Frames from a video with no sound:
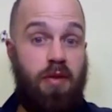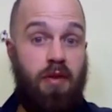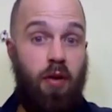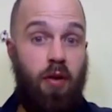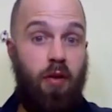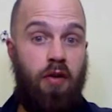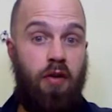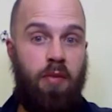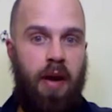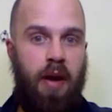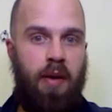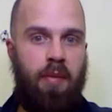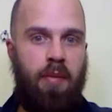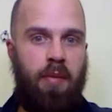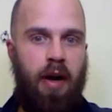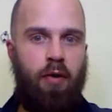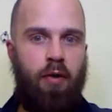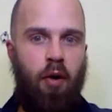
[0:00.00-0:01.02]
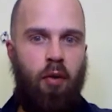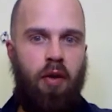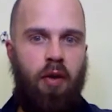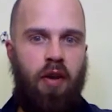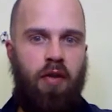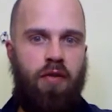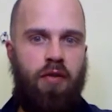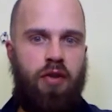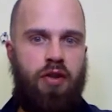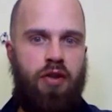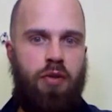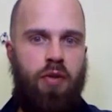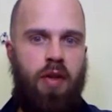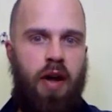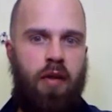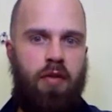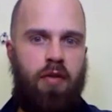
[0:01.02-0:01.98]
course, my grow list for
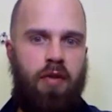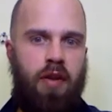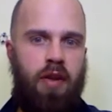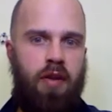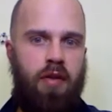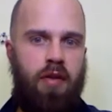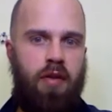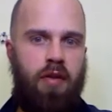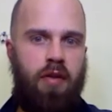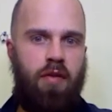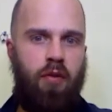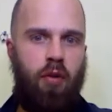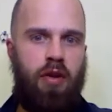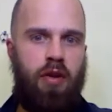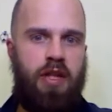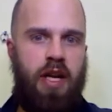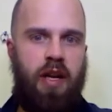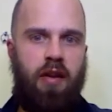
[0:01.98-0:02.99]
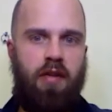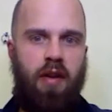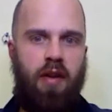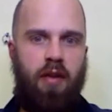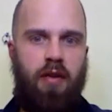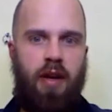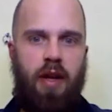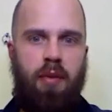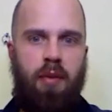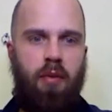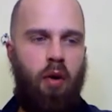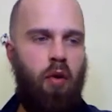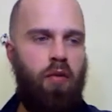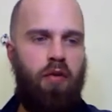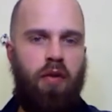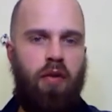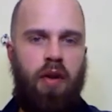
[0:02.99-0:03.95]
2014 is already
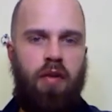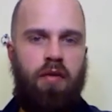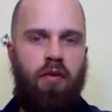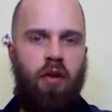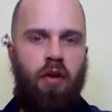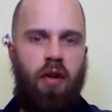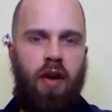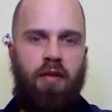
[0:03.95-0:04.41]
overly full.